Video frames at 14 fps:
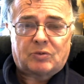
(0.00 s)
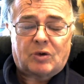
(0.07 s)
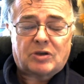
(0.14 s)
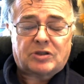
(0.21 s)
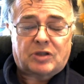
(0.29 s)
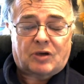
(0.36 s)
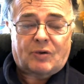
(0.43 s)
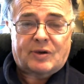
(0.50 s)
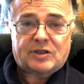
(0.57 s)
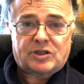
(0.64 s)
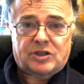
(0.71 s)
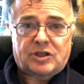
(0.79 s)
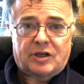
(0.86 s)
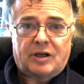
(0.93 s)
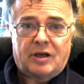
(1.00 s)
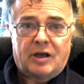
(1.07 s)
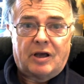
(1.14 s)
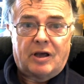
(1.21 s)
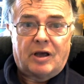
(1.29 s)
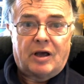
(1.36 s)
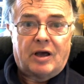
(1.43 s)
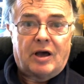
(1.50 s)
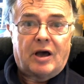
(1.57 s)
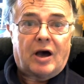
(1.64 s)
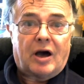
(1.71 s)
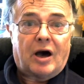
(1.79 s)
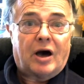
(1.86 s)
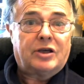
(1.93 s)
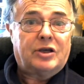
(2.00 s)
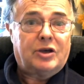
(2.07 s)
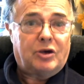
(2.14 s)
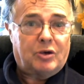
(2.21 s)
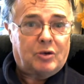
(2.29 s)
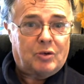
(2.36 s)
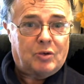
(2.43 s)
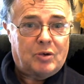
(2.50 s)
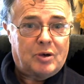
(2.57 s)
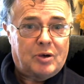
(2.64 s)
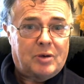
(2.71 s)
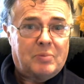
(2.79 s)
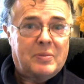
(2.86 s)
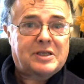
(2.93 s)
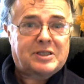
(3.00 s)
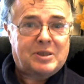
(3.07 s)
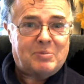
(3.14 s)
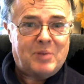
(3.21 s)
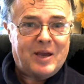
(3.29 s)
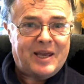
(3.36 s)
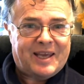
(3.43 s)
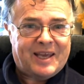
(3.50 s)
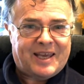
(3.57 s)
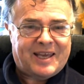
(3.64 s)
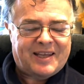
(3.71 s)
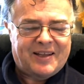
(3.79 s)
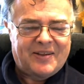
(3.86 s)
was the question, are you Mr. Big?